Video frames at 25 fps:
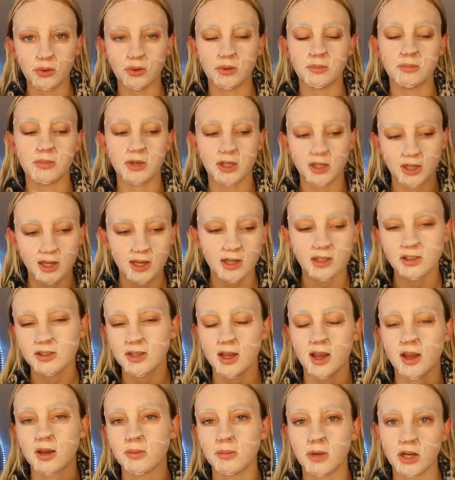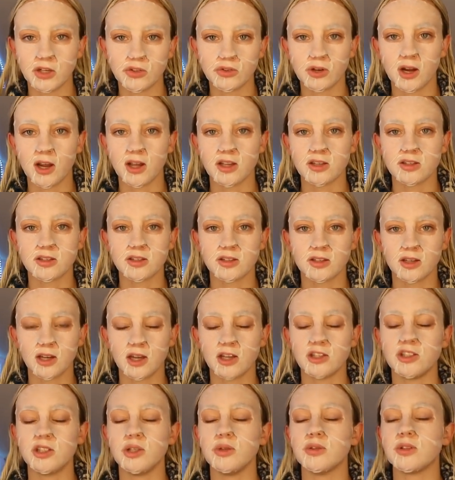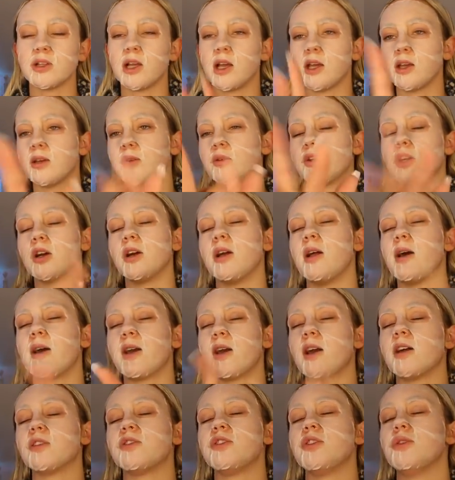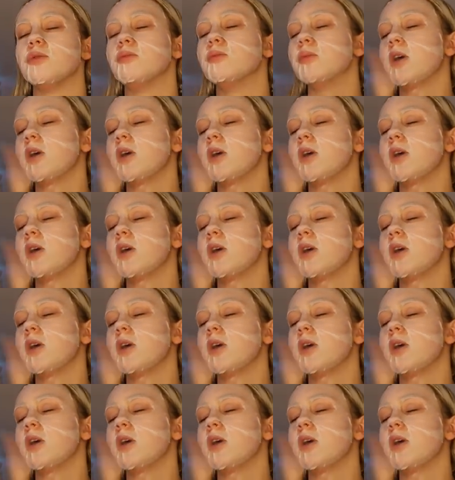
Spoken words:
my nail tech my dress, and she was like, girl, I got you.